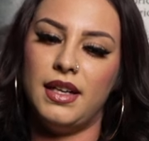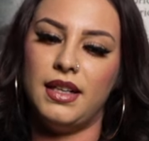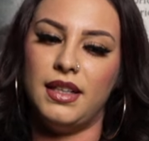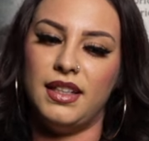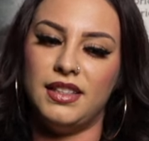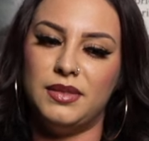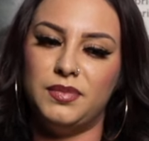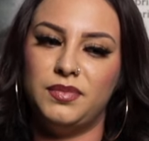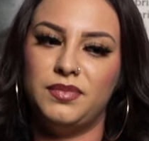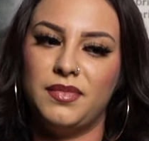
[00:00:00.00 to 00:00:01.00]

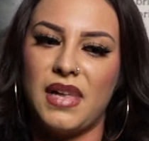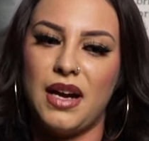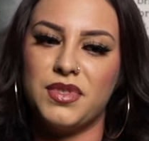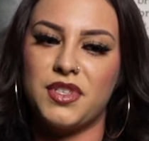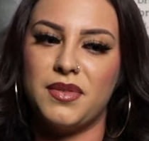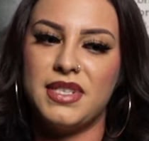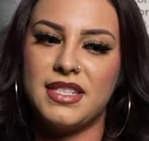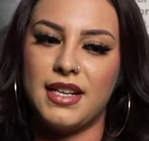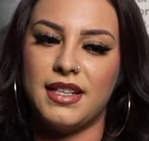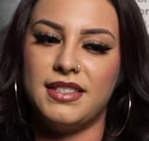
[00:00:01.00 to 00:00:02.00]
I was always
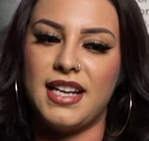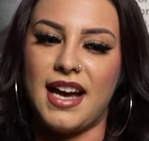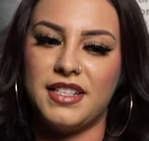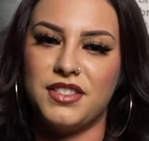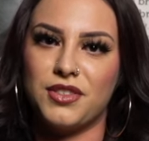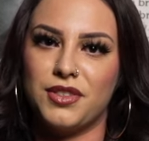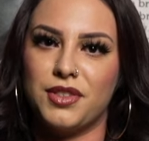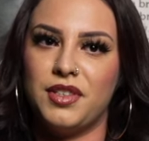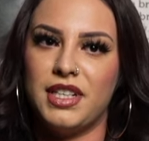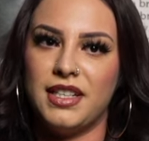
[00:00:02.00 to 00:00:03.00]
like a daddy's girl
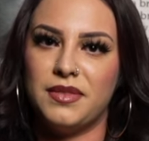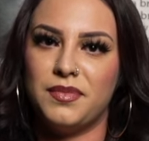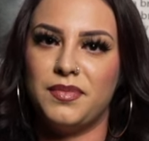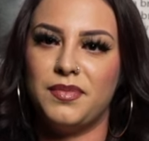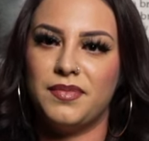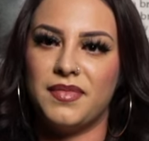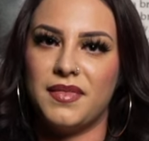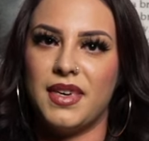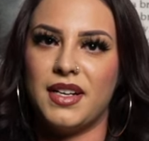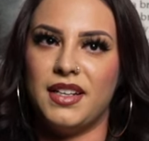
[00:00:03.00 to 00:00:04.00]
growing up.
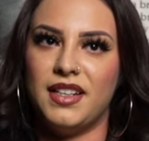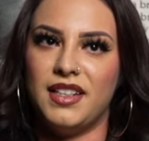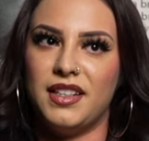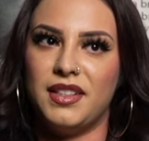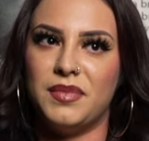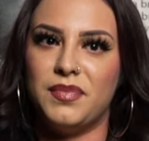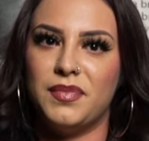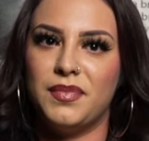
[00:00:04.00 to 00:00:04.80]
Cause